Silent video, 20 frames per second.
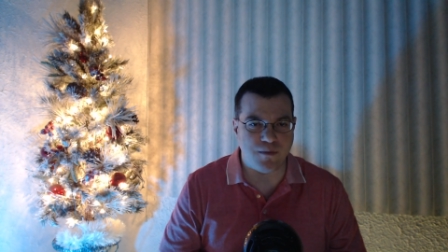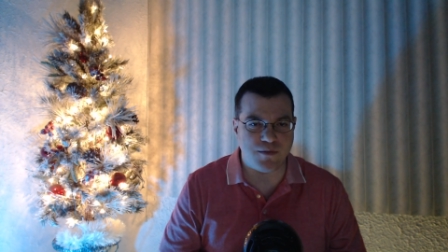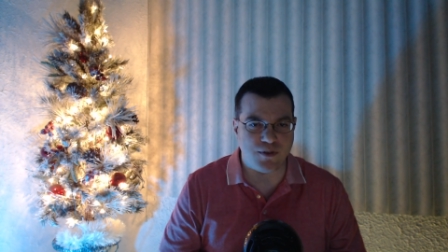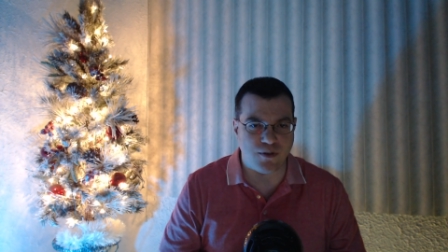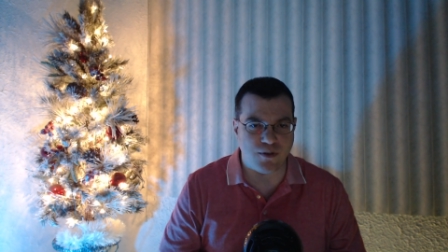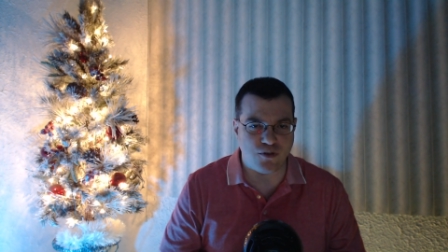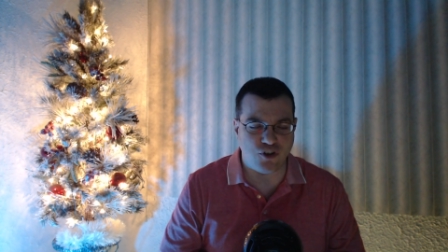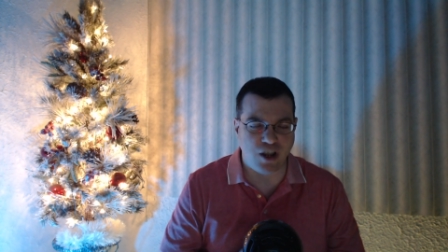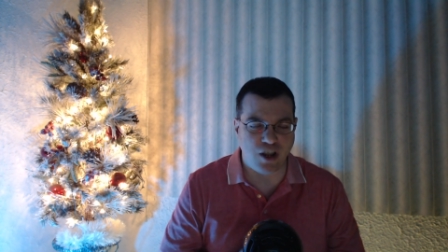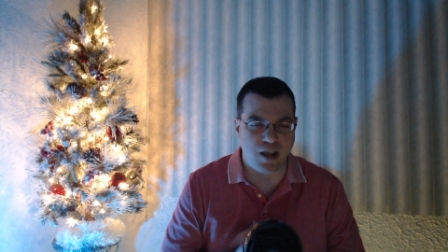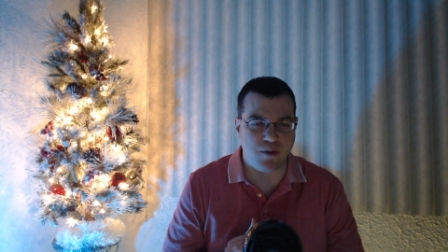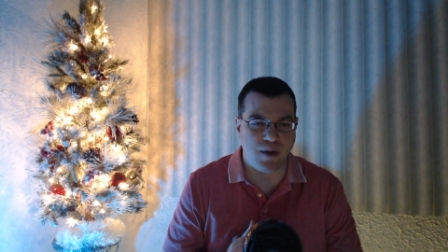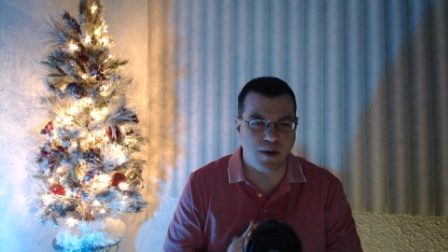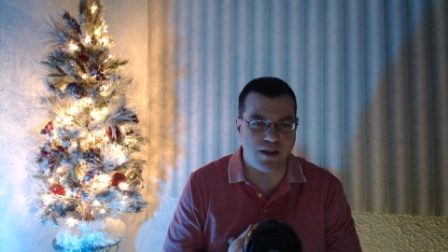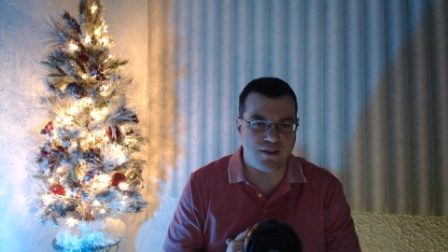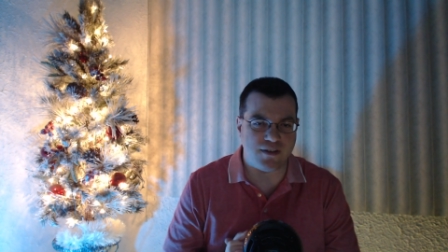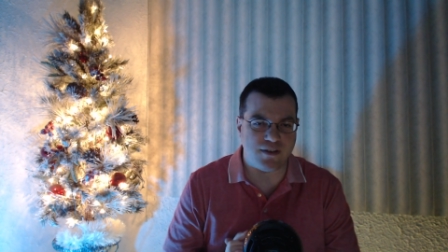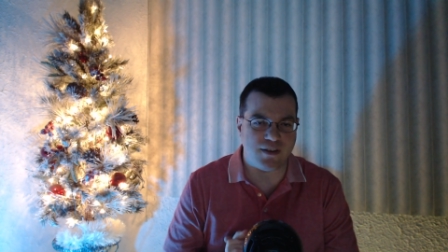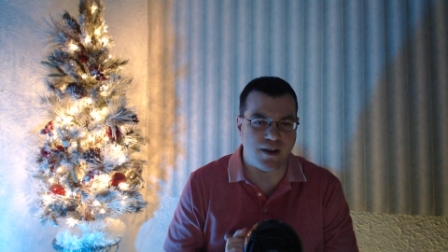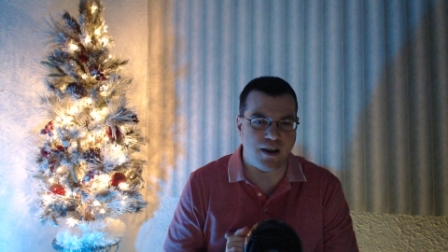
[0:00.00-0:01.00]
So Zhang
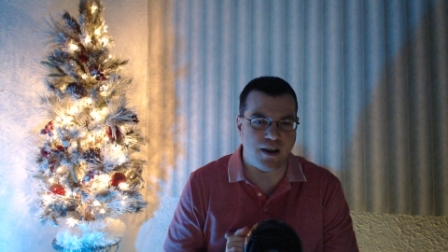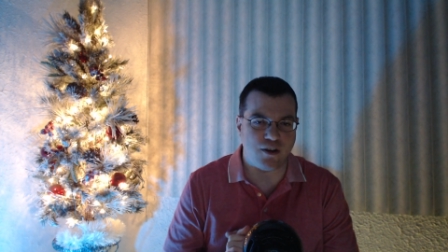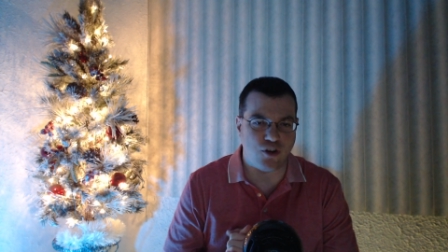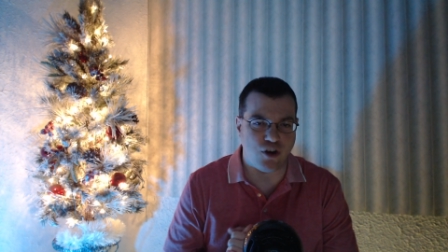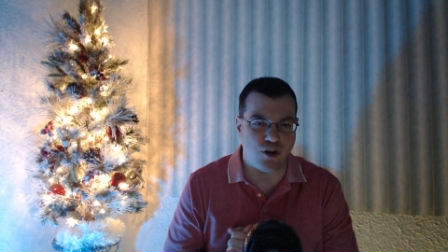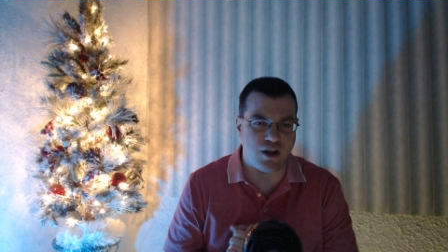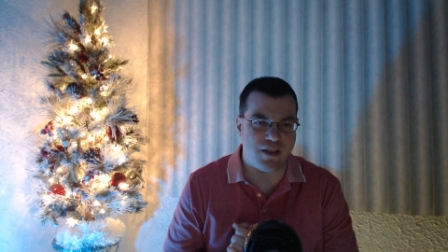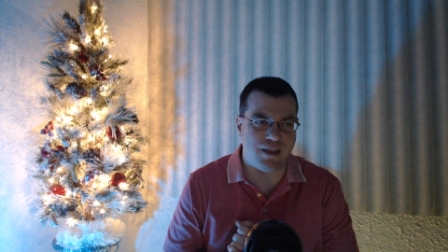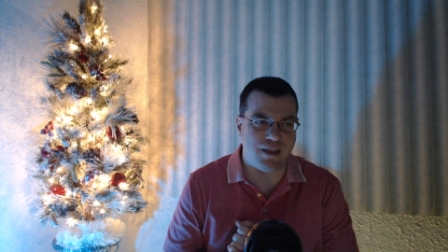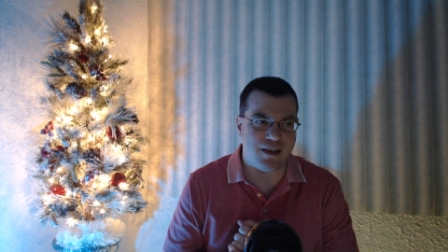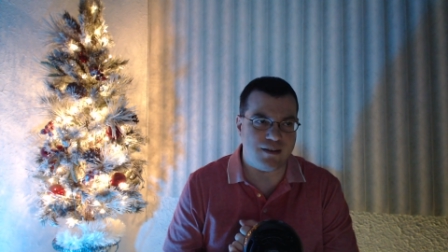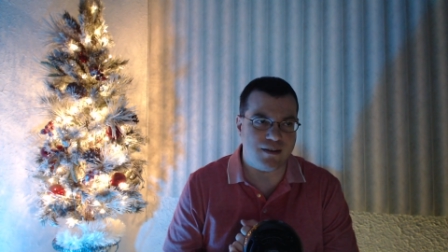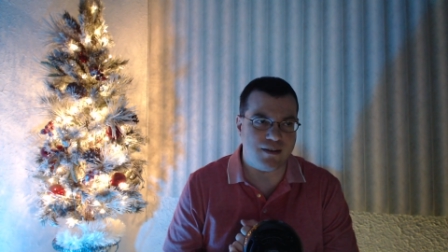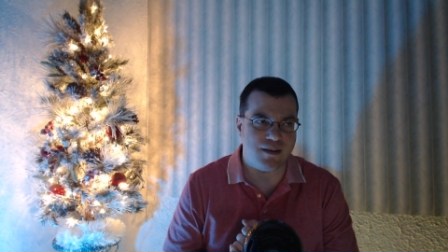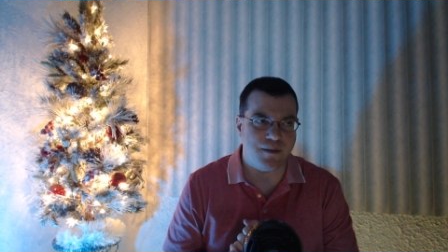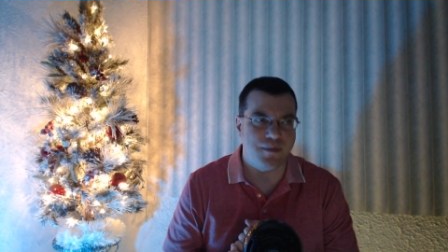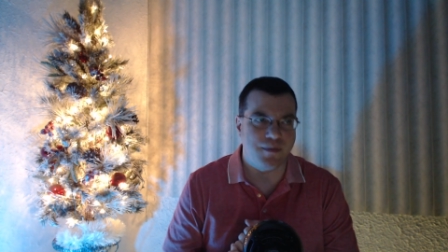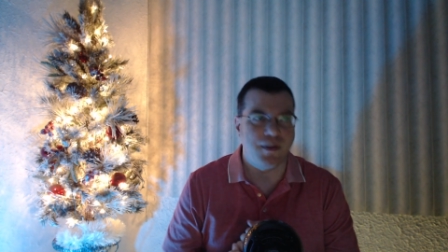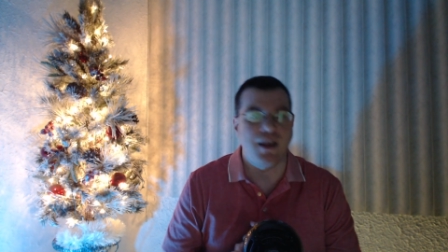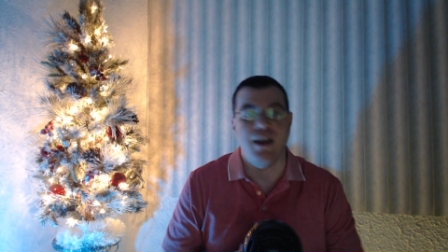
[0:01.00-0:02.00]
Wen's good in this.
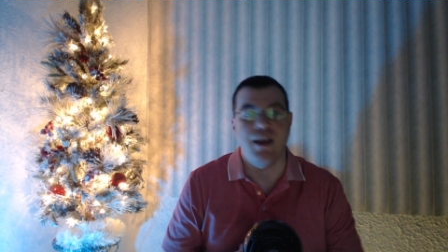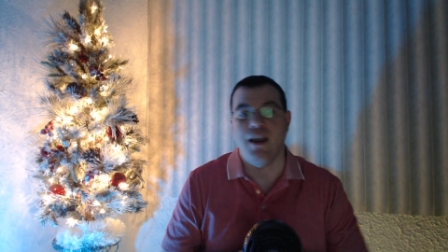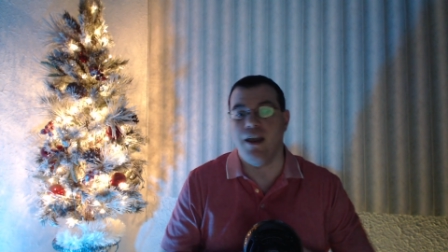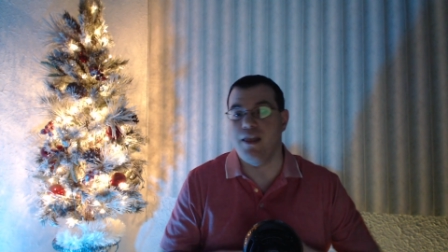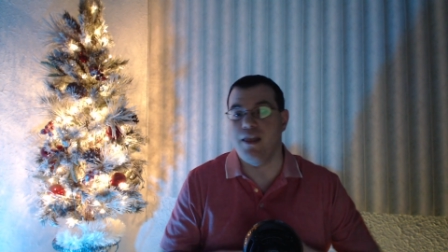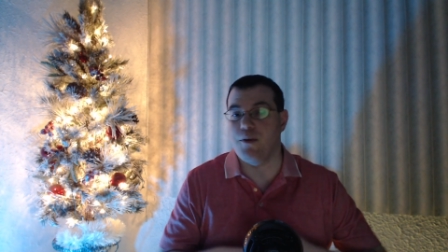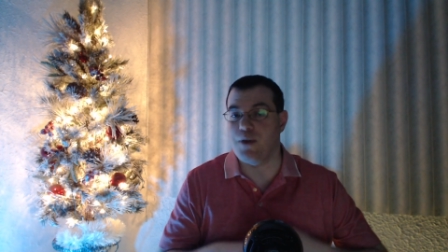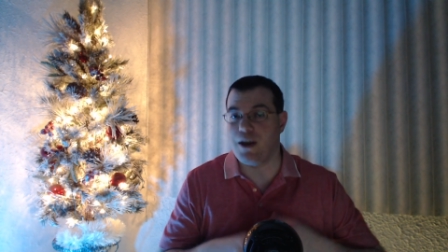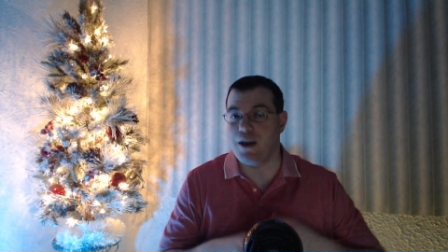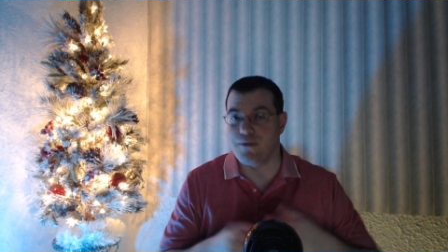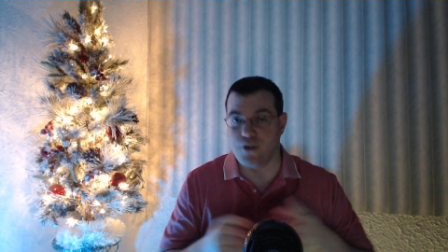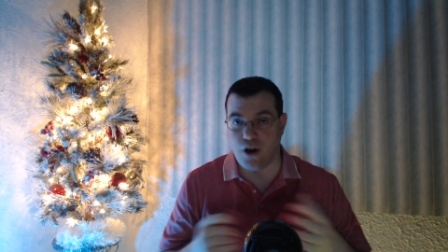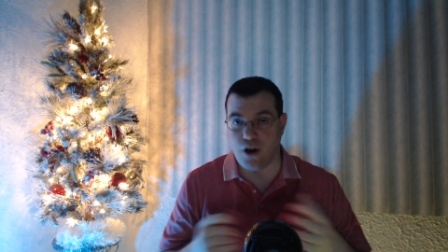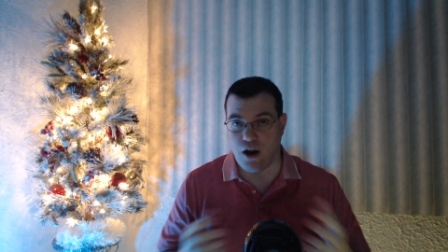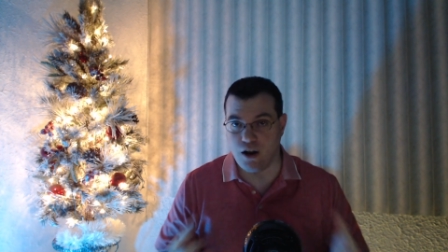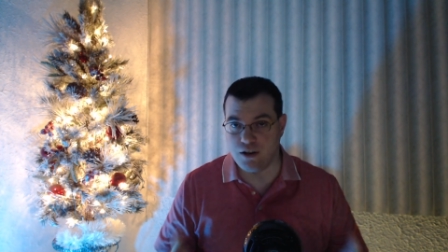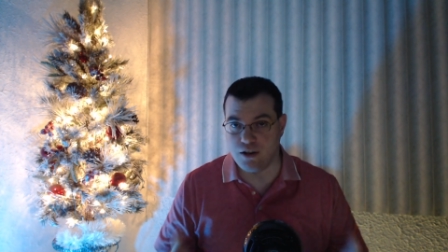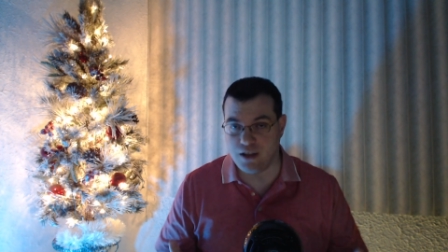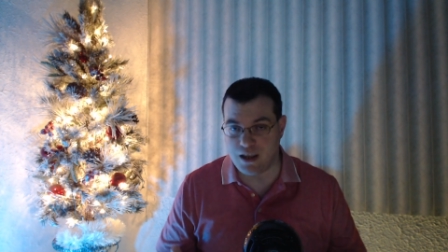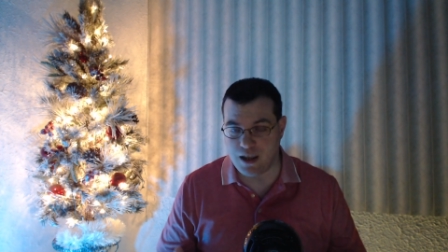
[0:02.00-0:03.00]
And then we have
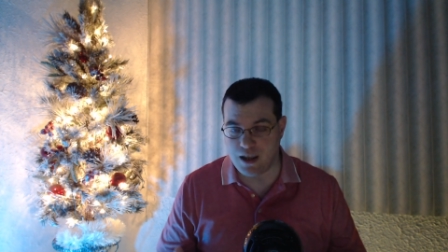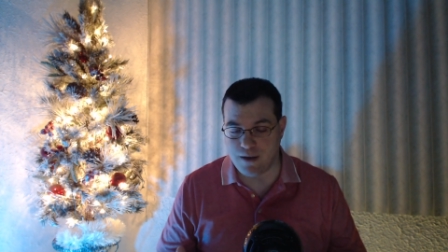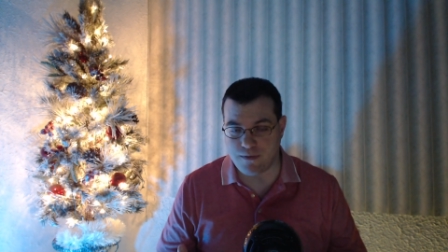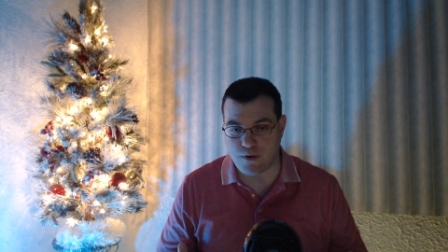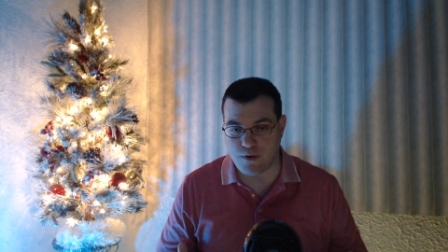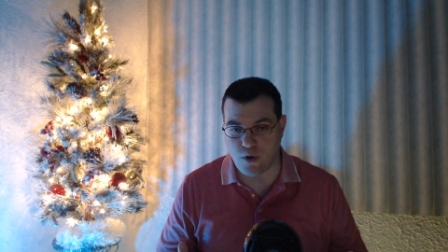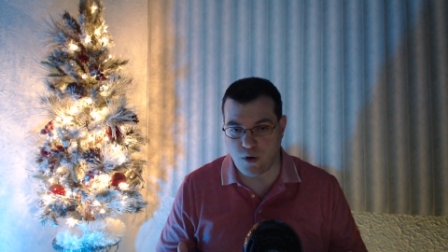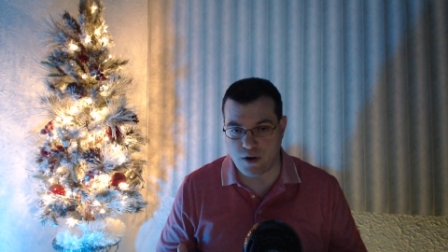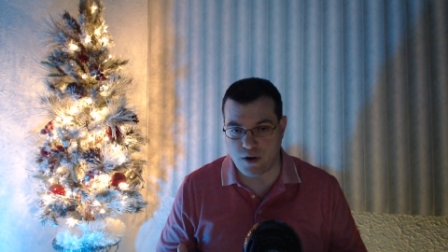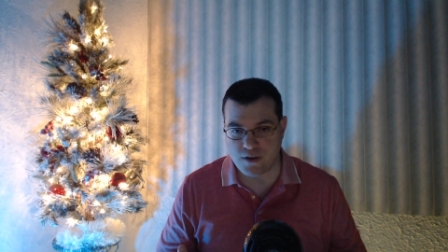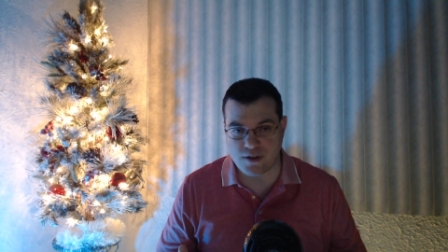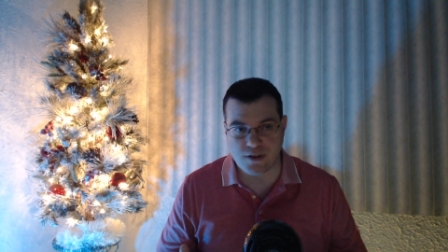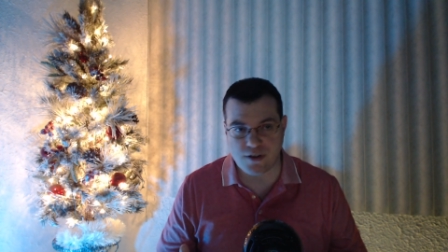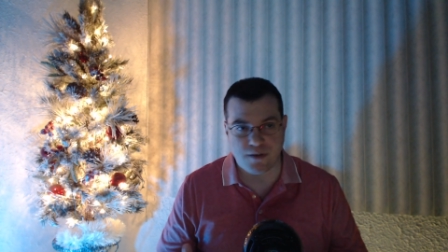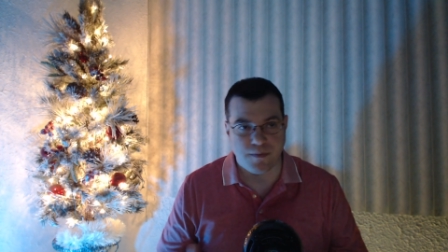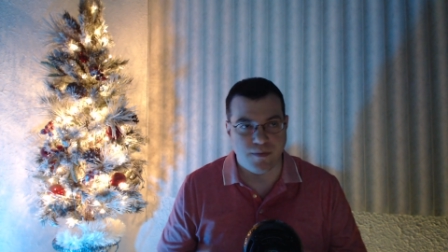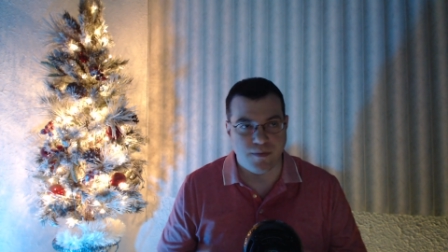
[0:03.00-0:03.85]
Gong Li, of course.